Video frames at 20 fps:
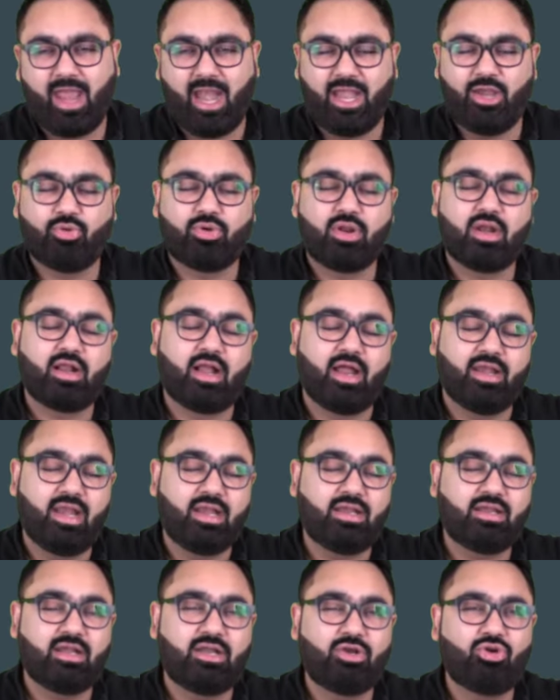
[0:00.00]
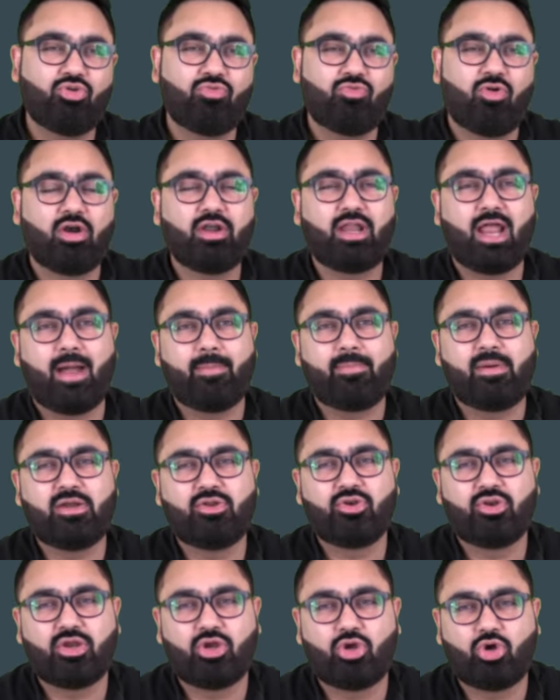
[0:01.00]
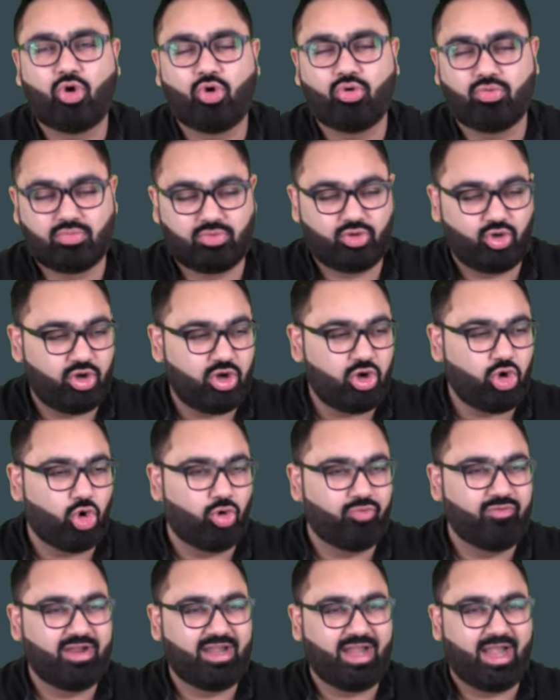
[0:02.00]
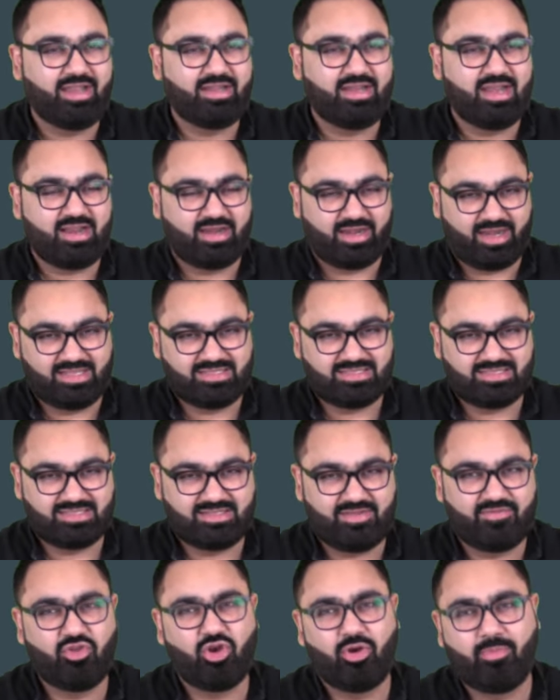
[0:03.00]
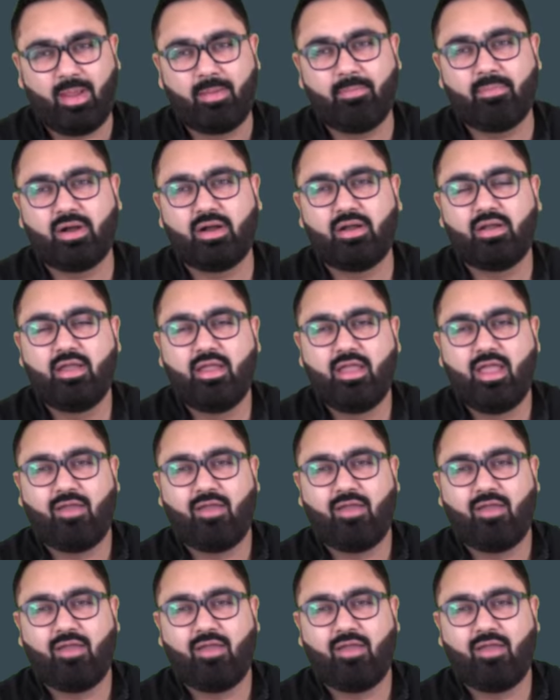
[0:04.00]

And you can connect it to what happened during, during COVID-19 crisis. If you remember,